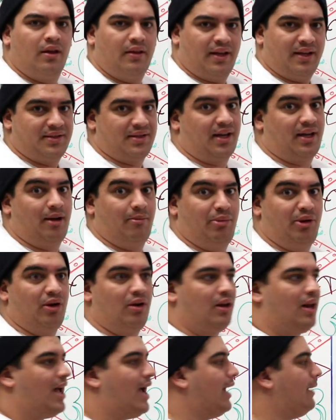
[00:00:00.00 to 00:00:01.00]
things like
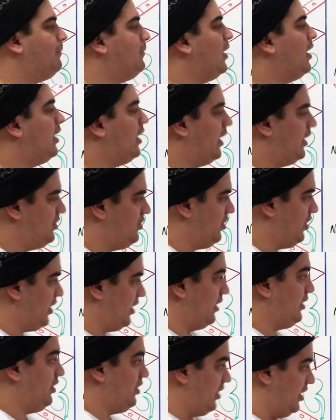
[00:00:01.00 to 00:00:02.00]
ibutilide is you're
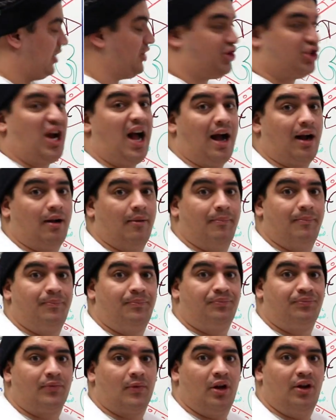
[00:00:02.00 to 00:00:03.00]
going to you're going to shock them.
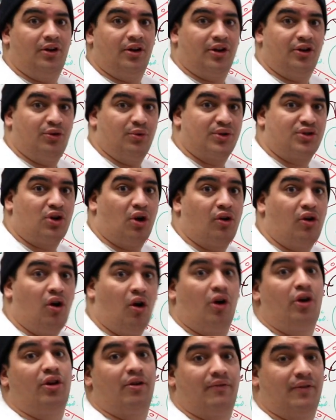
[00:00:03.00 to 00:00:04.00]
Right? You're going to do what's called
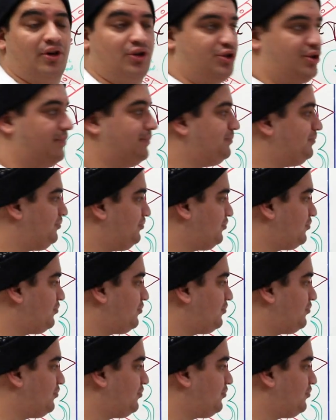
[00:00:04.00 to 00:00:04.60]
cardioversion.